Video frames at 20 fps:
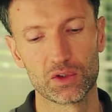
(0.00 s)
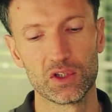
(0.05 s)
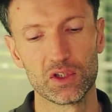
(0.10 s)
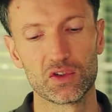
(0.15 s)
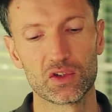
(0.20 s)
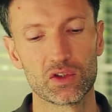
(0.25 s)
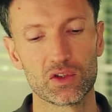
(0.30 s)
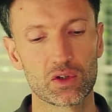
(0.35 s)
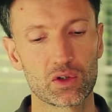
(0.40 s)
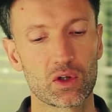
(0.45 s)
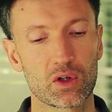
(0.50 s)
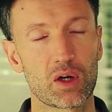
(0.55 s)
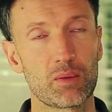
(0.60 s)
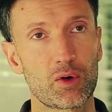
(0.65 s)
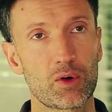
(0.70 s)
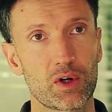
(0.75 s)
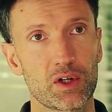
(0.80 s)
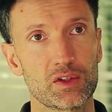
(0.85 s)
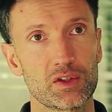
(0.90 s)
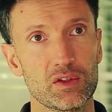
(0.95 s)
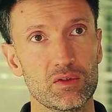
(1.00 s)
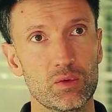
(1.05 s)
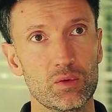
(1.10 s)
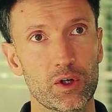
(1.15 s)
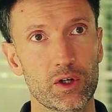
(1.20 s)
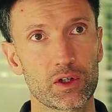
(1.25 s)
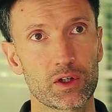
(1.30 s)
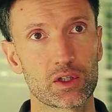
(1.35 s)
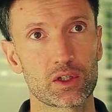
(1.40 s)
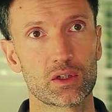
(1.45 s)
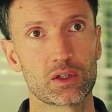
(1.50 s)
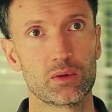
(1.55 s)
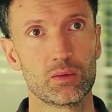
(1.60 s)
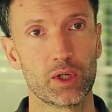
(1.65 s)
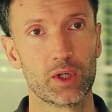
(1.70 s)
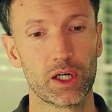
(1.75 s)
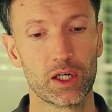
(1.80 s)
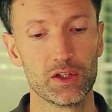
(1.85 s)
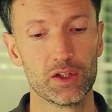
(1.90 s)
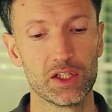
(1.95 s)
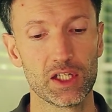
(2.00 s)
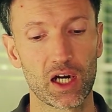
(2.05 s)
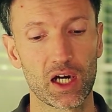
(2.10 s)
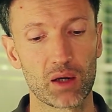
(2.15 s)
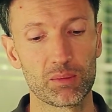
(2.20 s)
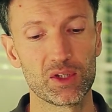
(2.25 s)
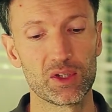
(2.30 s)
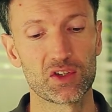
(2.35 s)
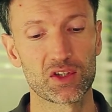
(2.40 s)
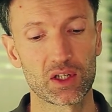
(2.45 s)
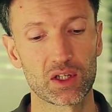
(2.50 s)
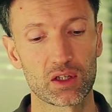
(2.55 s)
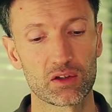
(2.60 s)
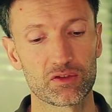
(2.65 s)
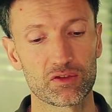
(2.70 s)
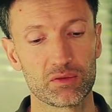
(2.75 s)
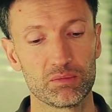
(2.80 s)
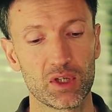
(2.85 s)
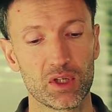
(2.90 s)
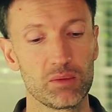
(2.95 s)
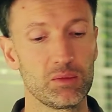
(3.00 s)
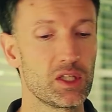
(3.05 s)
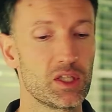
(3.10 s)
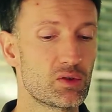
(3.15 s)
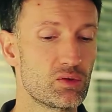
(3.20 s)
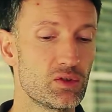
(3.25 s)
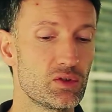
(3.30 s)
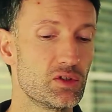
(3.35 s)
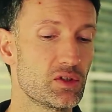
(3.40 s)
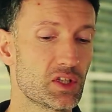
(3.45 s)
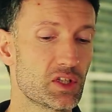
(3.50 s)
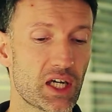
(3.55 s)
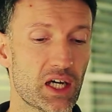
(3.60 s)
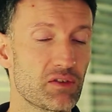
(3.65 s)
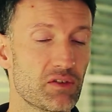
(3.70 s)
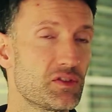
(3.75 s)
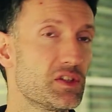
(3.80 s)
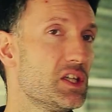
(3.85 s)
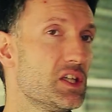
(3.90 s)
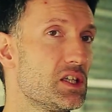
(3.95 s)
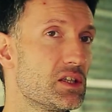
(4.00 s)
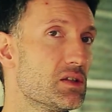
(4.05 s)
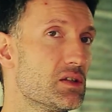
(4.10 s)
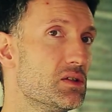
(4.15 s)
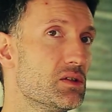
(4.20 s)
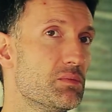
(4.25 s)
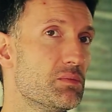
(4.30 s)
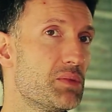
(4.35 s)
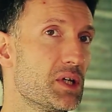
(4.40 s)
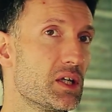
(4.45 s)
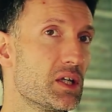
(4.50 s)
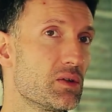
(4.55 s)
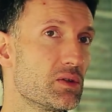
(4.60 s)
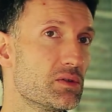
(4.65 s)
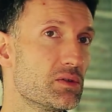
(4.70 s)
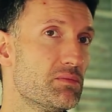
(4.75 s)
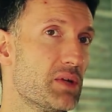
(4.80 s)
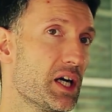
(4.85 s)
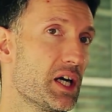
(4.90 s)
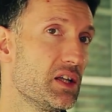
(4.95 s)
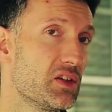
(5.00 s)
this is a collaborative work where the arm itself maybe could not have taken the payload by